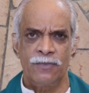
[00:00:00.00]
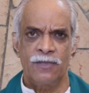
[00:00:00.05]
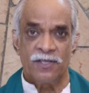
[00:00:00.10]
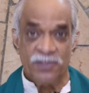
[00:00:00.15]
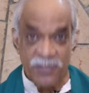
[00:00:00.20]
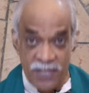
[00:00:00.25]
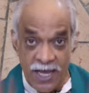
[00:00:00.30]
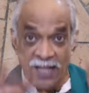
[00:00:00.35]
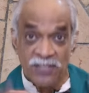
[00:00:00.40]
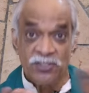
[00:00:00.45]

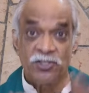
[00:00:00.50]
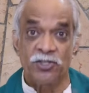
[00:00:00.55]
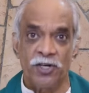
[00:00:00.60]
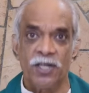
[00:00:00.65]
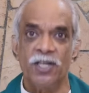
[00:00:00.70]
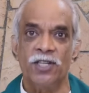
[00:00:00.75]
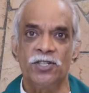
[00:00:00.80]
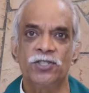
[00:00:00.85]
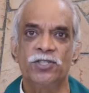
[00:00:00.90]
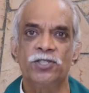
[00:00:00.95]
The answer
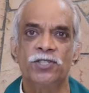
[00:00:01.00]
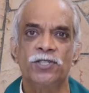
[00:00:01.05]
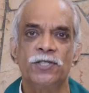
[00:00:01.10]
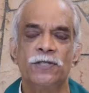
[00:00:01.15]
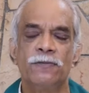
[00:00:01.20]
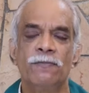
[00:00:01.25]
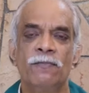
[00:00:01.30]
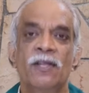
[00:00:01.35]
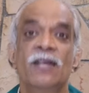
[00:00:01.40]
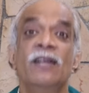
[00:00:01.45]

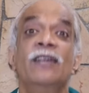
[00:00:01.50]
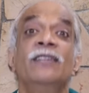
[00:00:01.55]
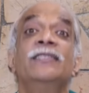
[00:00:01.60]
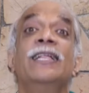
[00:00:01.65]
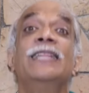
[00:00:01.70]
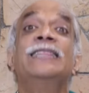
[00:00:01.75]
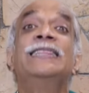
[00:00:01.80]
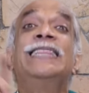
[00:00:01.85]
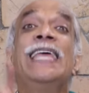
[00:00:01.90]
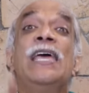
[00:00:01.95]
is
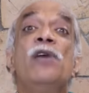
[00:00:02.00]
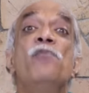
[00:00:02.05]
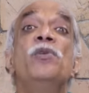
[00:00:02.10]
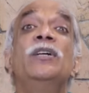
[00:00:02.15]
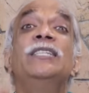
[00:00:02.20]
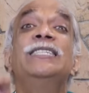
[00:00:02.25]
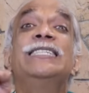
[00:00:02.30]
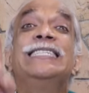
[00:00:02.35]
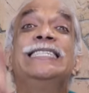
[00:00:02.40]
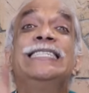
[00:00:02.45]
that they
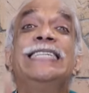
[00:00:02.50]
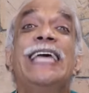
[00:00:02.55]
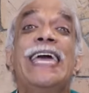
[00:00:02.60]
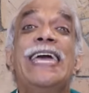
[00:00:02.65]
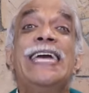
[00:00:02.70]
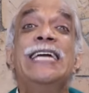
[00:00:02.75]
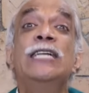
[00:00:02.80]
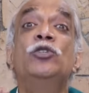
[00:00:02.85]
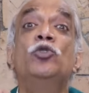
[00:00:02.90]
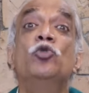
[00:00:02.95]
were
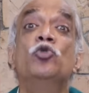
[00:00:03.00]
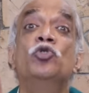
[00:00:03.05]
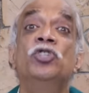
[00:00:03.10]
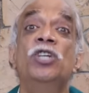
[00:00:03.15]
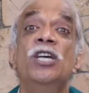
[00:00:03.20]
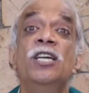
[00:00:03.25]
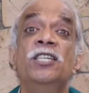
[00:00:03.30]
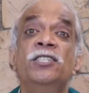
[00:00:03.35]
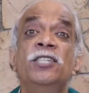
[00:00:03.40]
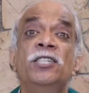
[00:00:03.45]
saying to
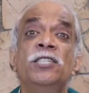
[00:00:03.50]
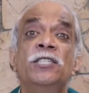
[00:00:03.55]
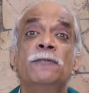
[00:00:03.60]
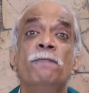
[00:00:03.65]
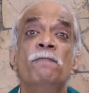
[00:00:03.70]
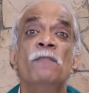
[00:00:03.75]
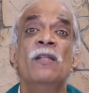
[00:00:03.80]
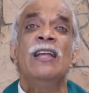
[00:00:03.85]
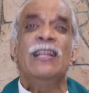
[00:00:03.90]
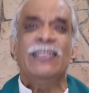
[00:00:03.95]
Jesus